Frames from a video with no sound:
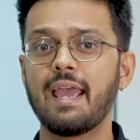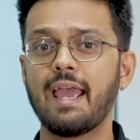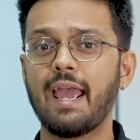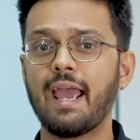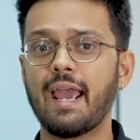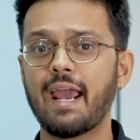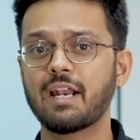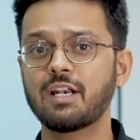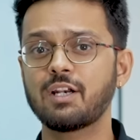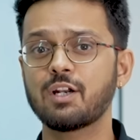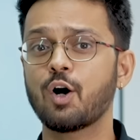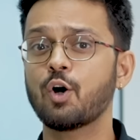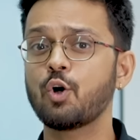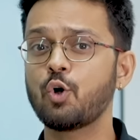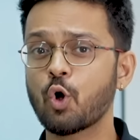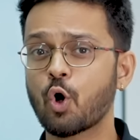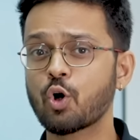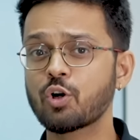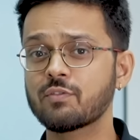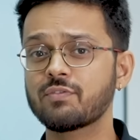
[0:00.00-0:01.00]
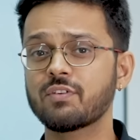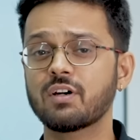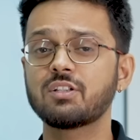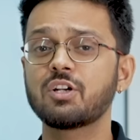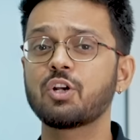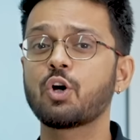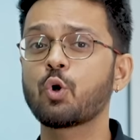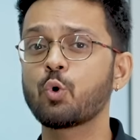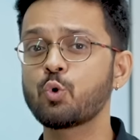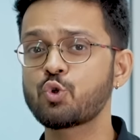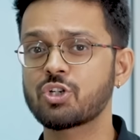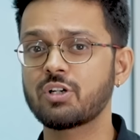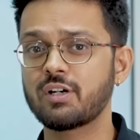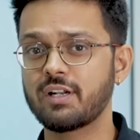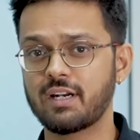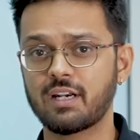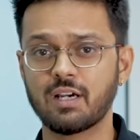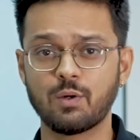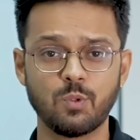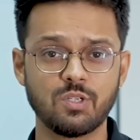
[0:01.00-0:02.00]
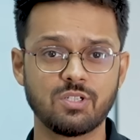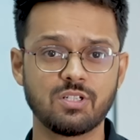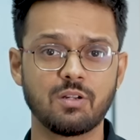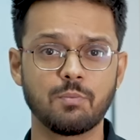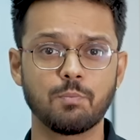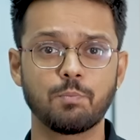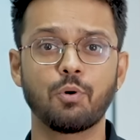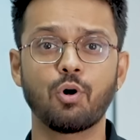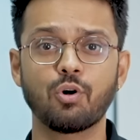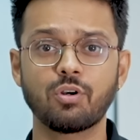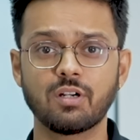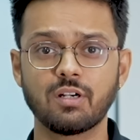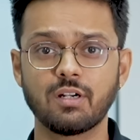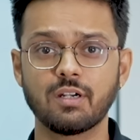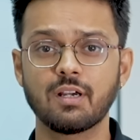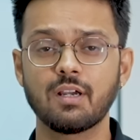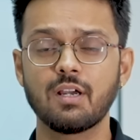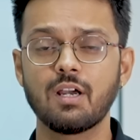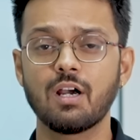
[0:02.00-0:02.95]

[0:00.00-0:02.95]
and a lot of other crucial data which are important